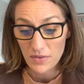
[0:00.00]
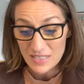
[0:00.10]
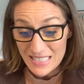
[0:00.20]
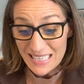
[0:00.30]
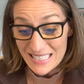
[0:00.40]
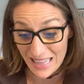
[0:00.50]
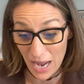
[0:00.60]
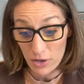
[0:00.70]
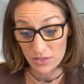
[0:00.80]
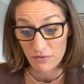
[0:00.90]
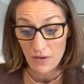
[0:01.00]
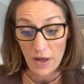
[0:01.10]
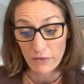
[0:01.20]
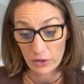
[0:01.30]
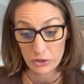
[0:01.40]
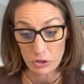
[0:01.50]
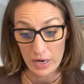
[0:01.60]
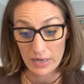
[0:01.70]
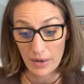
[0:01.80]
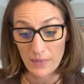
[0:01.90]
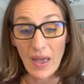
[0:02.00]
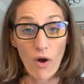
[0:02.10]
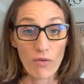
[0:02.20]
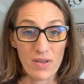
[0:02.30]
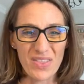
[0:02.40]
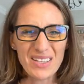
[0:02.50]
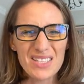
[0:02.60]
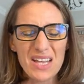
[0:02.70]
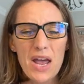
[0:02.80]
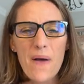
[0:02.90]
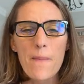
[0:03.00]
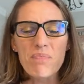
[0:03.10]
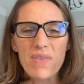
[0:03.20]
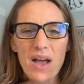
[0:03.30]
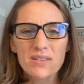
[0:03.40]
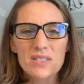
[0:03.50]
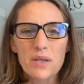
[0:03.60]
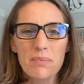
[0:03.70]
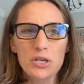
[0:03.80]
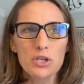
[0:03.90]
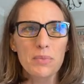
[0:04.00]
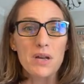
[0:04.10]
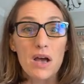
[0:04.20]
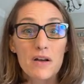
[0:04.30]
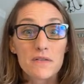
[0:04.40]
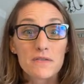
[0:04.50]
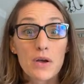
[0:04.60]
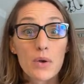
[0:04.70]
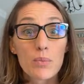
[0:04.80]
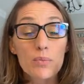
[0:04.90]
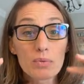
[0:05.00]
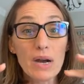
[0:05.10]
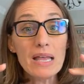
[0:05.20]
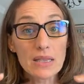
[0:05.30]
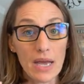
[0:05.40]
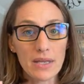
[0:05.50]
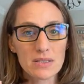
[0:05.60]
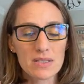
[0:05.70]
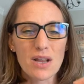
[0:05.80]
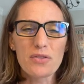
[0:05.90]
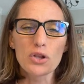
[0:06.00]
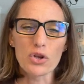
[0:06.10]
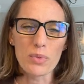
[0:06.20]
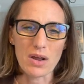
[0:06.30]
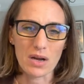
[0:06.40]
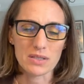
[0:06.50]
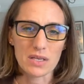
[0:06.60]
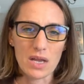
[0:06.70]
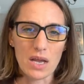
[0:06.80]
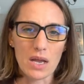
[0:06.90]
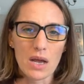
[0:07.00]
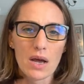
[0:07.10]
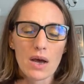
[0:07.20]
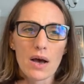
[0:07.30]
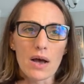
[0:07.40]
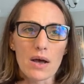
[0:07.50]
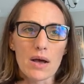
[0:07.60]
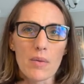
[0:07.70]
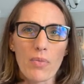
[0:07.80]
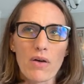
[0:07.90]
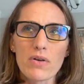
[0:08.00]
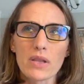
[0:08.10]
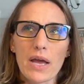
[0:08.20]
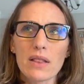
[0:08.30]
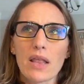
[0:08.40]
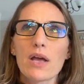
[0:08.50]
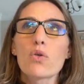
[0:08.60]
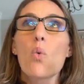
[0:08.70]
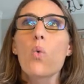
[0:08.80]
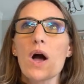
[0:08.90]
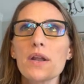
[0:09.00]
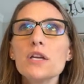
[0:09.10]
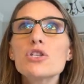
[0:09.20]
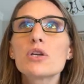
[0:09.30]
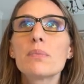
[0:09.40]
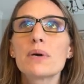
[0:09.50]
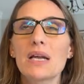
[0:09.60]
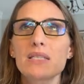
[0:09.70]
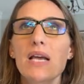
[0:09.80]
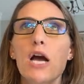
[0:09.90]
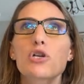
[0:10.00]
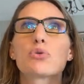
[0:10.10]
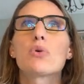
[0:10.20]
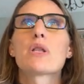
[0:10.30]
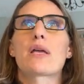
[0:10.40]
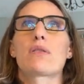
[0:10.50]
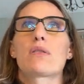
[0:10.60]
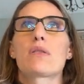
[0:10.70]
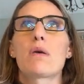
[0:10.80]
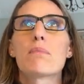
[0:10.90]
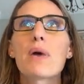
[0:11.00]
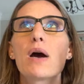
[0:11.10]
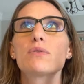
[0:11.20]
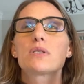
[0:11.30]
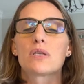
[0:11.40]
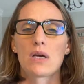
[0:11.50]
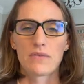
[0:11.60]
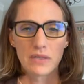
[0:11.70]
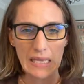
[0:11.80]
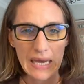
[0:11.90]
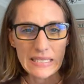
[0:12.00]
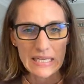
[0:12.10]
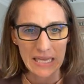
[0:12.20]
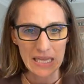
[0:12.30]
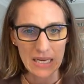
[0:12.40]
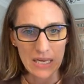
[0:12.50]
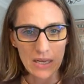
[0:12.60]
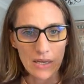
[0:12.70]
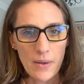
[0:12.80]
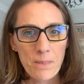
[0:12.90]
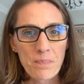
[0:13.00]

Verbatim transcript: 6,500 Kelvin. That's the, that's the measurement of bright lights, not the luminosity um, of a light, like the wattage, but that's actual, like the amount of light in